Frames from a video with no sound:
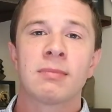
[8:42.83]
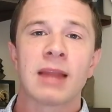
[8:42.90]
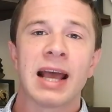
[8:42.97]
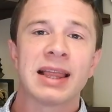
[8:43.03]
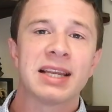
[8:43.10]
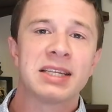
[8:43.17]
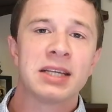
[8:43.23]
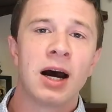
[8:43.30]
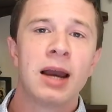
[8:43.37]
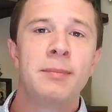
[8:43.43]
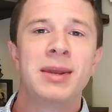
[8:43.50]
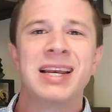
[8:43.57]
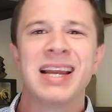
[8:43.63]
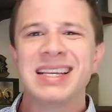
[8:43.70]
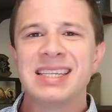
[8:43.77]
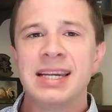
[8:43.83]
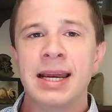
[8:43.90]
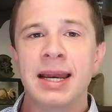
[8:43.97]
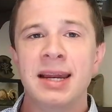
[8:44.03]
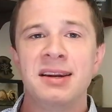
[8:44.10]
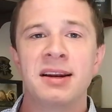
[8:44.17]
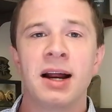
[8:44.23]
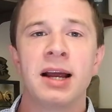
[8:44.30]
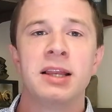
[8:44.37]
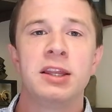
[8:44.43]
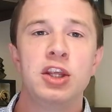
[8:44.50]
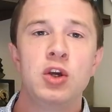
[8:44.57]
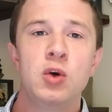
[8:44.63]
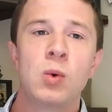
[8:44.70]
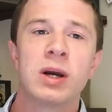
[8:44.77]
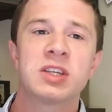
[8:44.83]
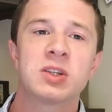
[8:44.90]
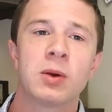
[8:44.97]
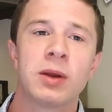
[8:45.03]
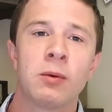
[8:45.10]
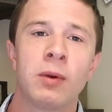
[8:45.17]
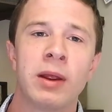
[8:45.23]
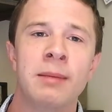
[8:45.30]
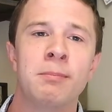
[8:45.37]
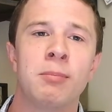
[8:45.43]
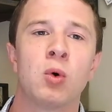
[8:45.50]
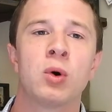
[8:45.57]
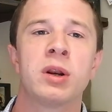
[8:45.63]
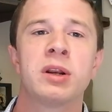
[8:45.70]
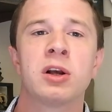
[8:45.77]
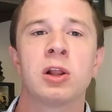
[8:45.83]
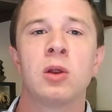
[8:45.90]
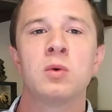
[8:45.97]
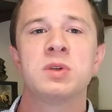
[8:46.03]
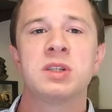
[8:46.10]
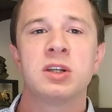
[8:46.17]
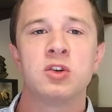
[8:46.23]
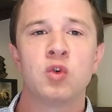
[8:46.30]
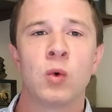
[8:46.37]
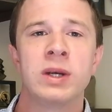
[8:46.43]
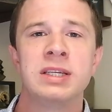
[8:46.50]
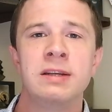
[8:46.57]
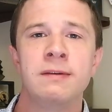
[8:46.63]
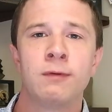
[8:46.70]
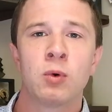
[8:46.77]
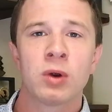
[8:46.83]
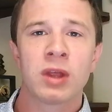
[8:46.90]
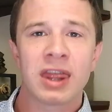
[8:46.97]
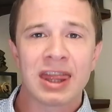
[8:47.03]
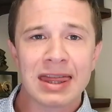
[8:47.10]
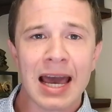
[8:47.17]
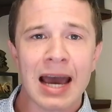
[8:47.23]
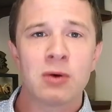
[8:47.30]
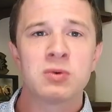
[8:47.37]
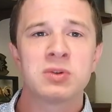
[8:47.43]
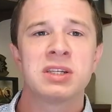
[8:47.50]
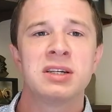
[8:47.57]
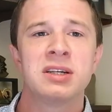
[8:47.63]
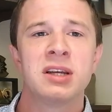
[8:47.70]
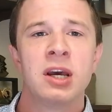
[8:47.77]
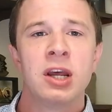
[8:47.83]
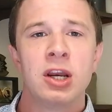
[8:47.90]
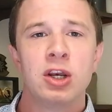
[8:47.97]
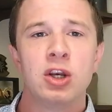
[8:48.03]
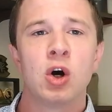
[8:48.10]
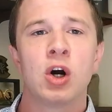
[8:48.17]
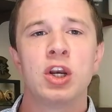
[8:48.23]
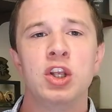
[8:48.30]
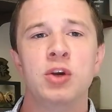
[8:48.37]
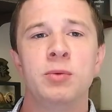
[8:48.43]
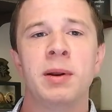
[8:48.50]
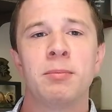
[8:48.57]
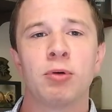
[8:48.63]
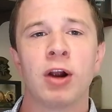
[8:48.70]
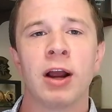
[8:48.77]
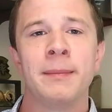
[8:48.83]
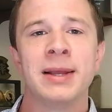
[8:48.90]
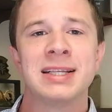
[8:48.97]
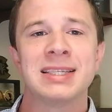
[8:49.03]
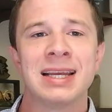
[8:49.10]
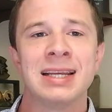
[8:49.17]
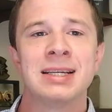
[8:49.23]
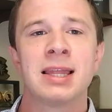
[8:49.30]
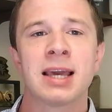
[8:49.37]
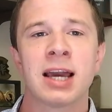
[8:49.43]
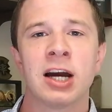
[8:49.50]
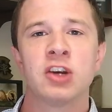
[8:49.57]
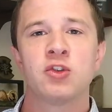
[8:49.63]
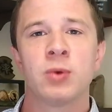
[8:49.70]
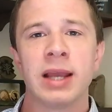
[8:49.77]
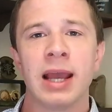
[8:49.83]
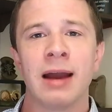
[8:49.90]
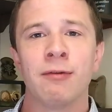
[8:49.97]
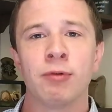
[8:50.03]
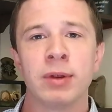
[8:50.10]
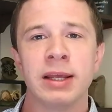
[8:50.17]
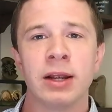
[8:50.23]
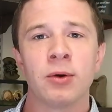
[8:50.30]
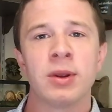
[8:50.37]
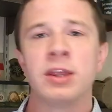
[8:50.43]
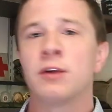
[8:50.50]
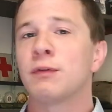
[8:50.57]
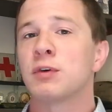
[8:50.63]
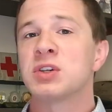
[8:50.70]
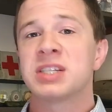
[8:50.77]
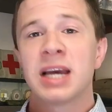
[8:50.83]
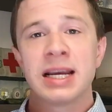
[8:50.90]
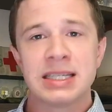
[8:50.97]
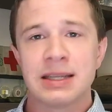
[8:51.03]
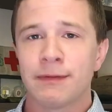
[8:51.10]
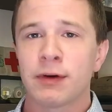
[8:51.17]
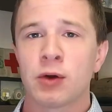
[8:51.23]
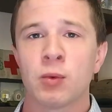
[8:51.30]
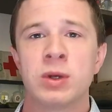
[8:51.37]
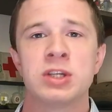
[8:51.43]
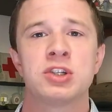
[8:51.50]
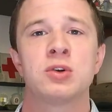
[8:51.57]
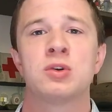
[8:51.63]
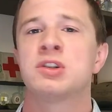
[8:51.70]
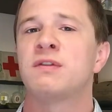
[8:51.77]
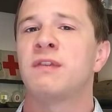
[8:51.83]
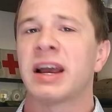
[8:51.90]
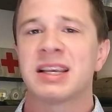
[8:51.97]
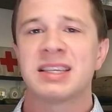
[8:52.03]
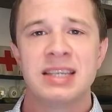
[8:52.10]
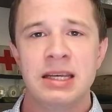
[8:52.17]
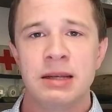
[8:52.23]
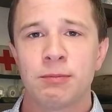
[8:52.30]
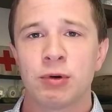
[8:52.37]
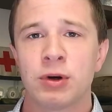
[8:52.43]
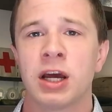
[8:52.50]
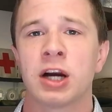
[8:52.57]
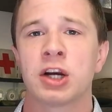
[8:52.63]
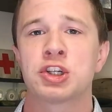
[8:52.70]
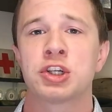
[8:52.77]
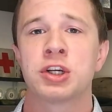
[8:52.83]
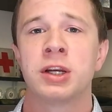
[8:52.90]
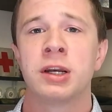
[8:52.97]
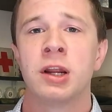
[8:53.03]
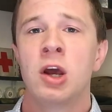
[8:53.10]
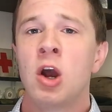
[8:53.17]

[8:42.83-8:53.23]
At the time in 1989, the US imported close to 24,000 non-human primates into the country every year, either for scientific research, vaccine production,